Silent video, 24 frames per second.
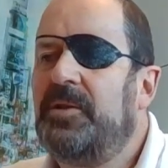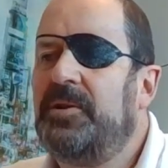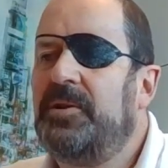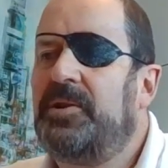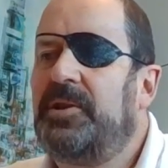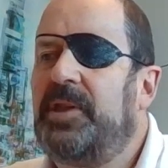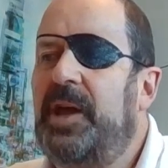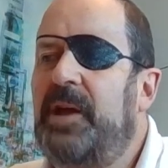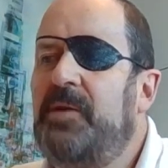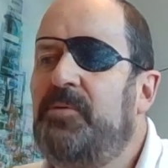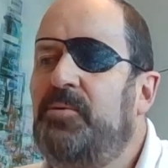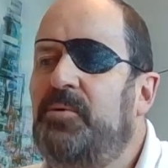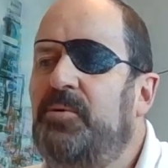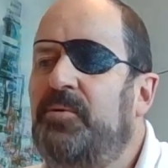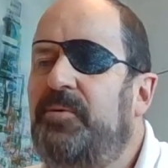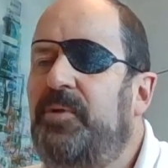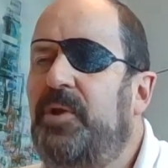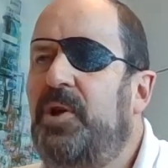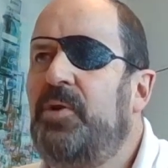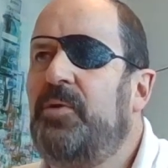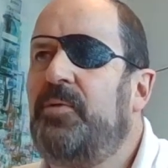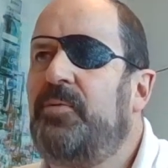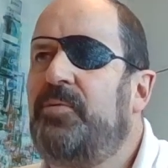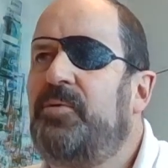that will
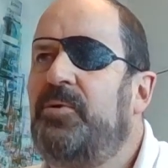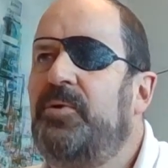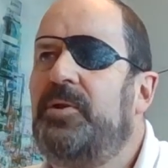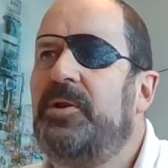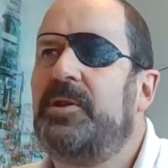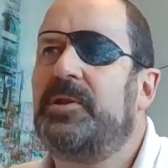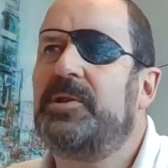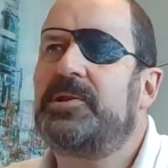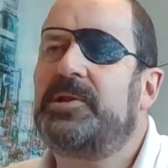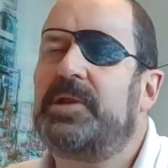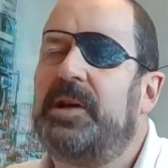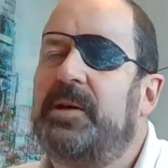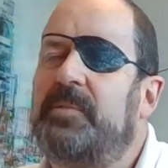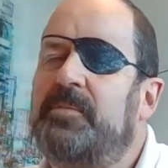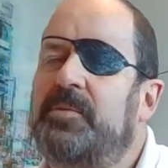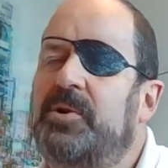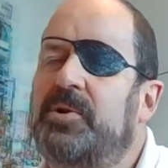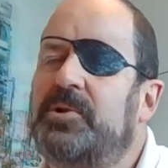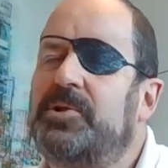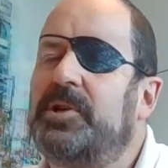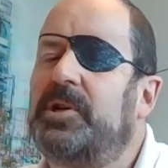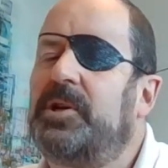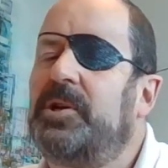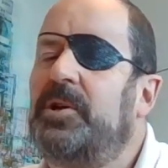flow through to the same
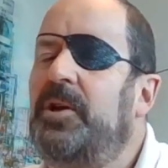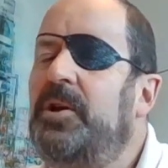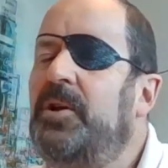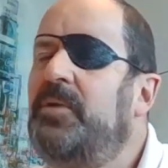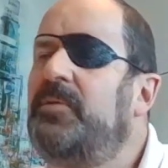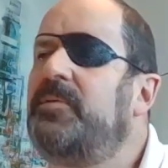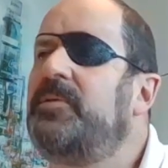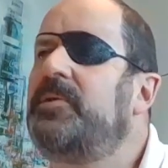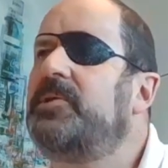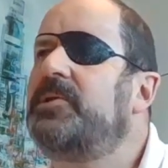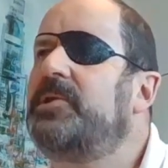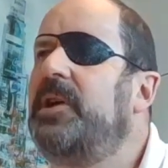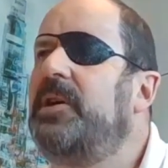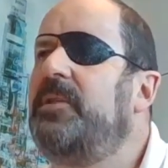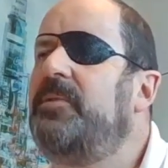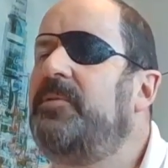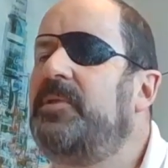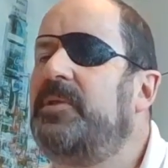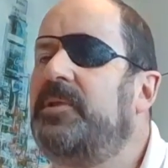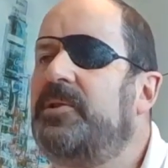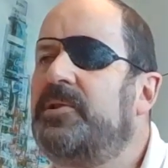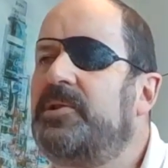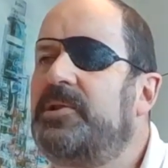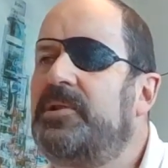logic in health and
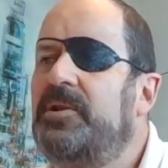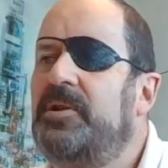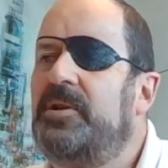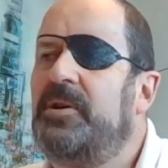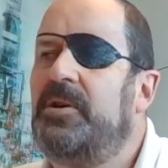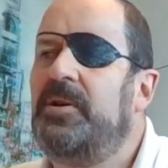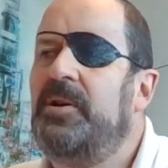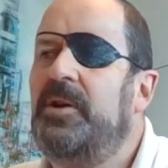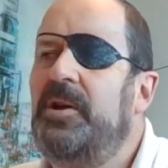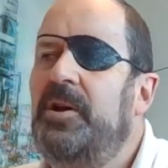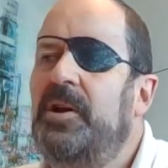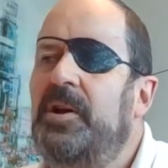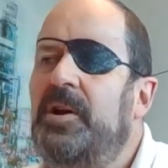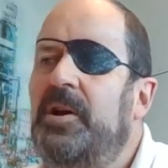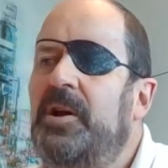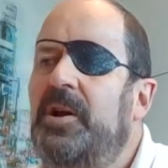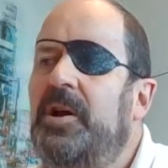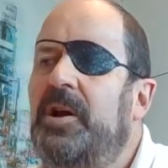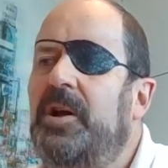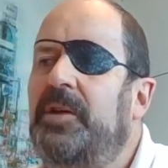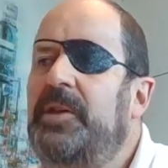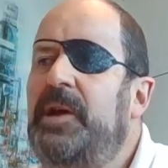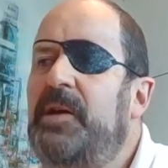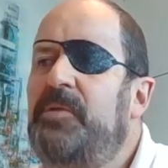safety. So,
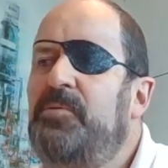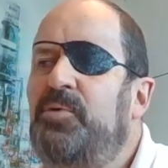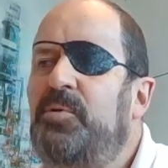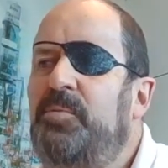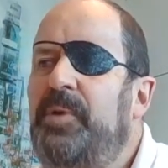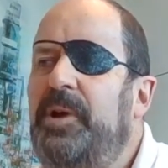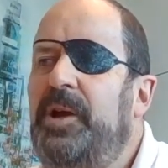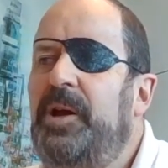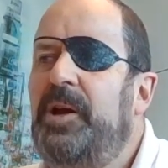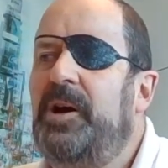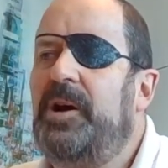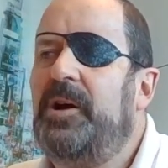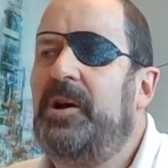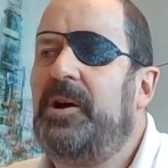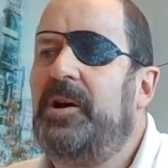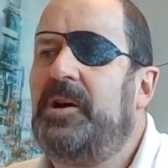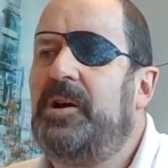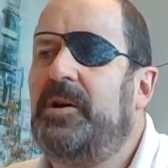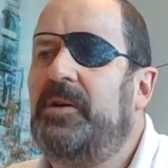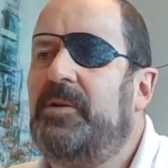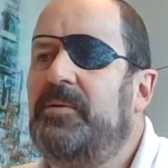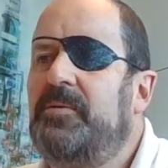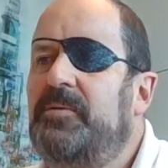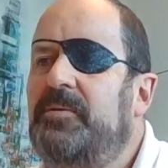and that will be
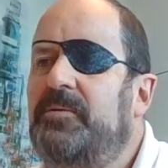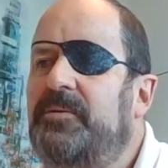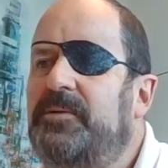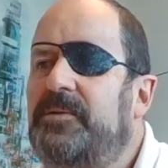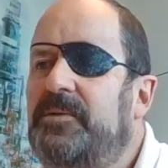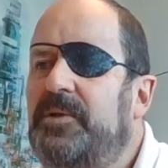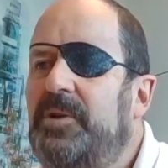a